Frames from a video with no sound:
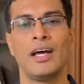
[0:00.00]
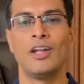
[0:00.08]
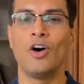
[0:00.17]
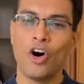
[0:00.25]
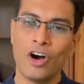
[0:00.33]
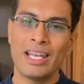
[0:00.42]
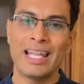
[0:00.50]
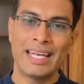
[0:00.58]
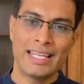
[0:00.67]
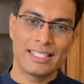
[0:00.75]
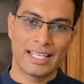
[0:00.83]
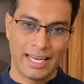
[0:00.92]
Now,
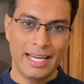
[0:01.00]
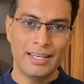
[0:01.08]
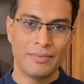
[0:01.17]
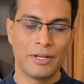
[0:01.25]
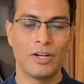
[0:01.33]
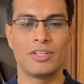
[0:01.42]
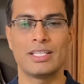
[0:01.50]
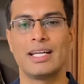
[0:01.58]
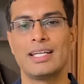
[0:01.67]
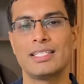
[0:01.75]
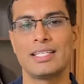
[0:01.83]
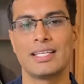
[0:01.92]
online is great because
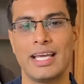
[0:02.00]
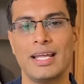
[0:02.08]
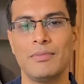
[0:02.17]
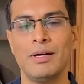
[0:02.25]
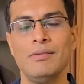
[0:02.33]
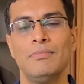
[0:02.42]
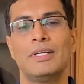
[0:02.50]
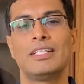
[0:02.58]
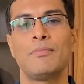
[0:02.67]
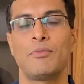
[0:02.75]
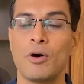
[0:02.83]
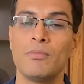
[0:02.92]
it is scalable, but
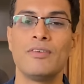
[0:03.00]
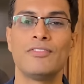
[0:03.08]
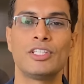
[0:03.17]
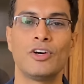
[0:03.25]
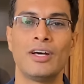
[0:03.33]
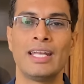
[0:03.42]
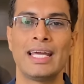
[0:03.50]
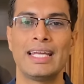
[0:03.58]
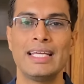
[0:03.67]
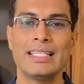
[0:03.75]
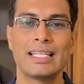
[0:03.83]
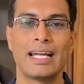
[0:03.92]
the problem with
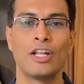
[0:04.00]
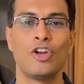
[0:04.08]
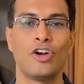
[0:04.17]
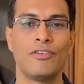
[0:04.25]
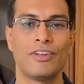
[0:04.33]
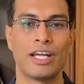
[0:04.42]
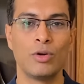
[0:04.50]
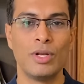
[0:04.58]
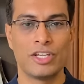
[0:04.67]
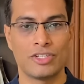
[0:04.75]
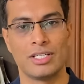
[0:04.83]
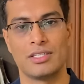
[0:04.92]
online is that a lot of
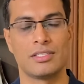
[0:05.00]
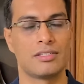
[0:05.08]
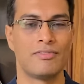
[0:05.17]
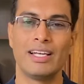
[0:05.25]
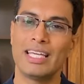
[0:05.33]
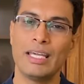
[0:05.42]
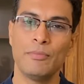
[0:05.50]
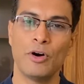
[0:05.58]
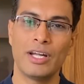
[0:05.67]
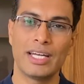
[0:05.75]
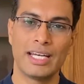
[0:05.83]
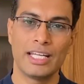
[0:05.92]
regulations will keep
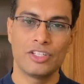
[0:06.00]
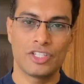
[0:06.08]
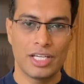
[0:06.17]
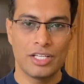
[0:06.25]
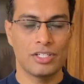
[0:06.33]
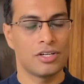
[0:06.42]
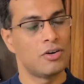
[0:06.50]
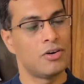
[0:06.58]
on getting changed.